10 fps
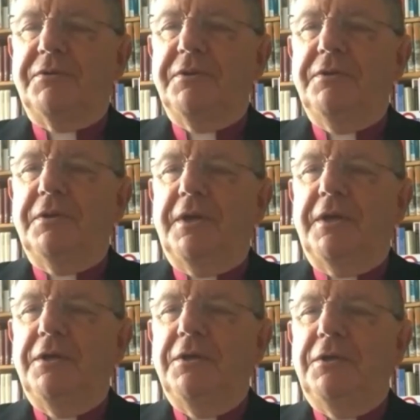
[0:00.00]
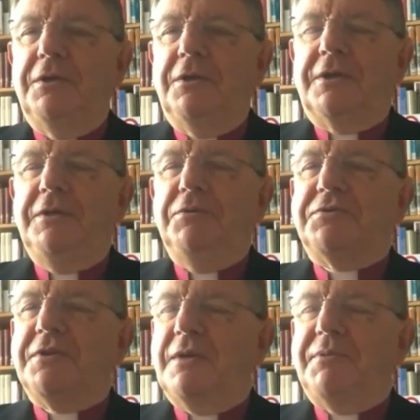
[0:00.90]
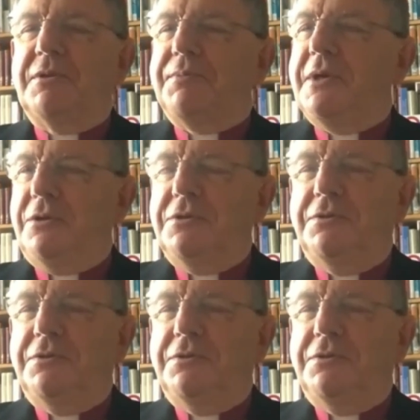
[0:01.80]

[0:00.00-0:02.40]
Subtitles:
didn't they? Can you say a bit about?